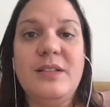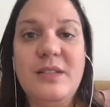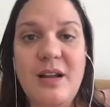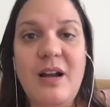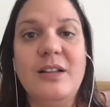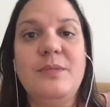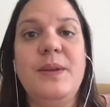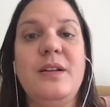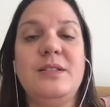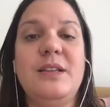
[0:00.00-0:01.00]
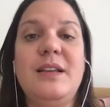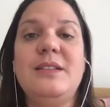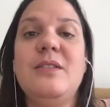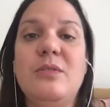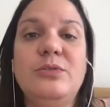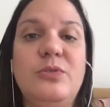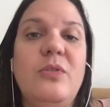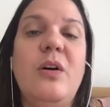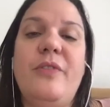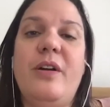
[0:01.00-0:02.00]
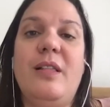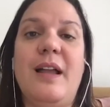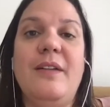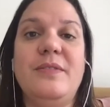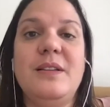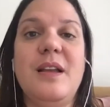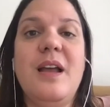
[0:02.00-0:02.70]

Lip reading: God because He's in control of our lives.